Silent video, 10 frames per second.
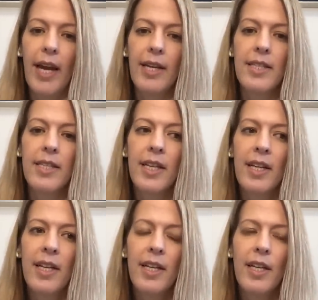And,
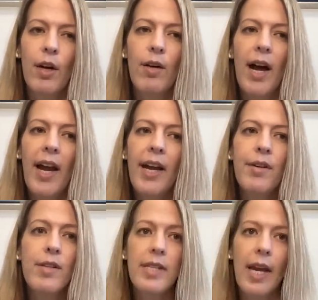you know, I
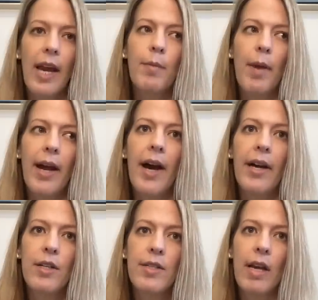understand my
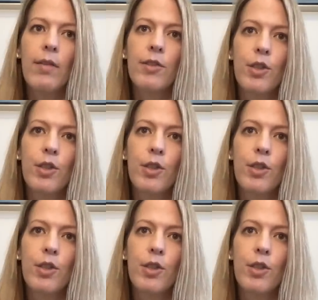higher self